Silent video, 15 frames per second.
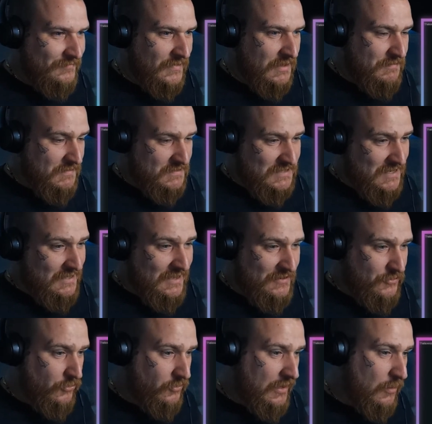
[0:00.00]
In fact, I
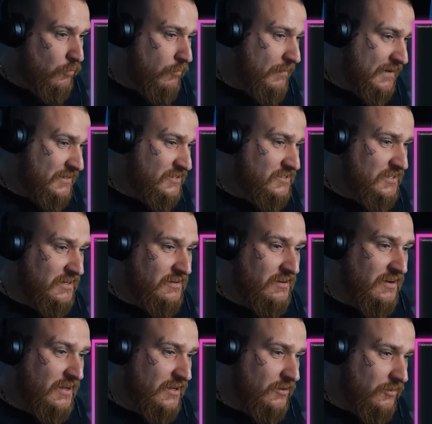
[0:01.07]
wouldn't mind
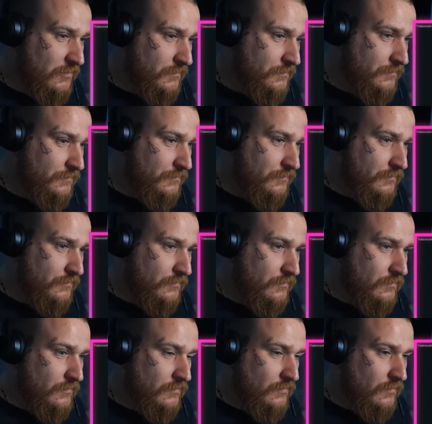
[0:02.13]
standing here
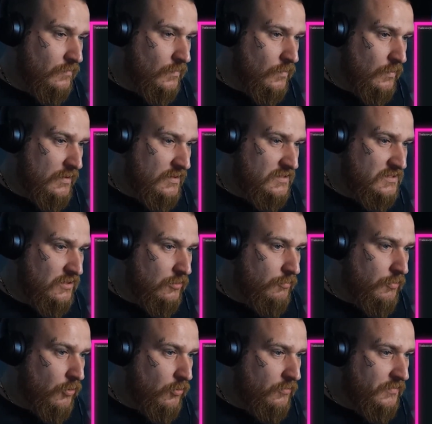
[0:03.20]
where this little
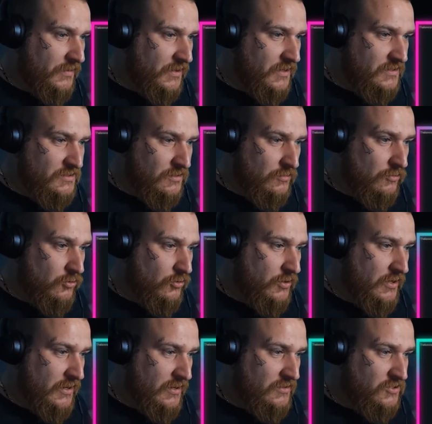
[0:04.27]
pole thing is and
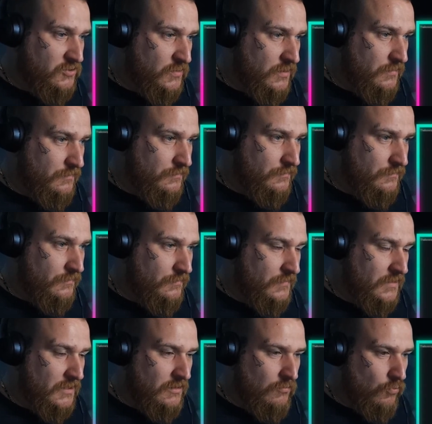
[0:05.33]
looking into it.
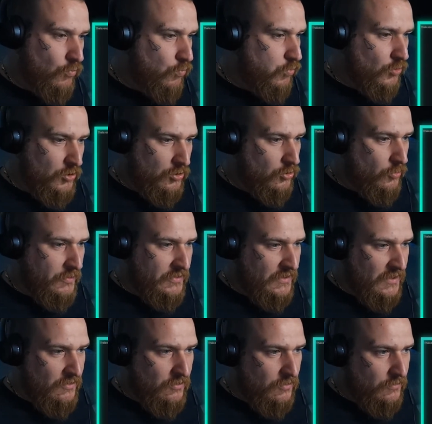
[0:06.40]
Wouldn't go in
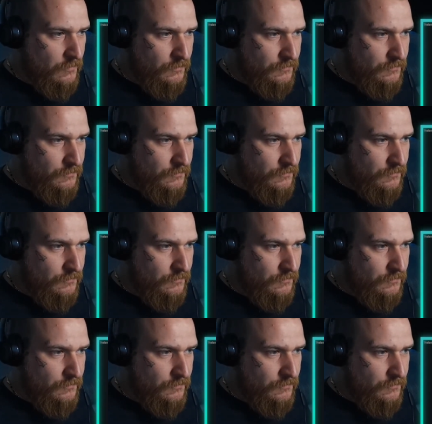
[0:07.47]
there though.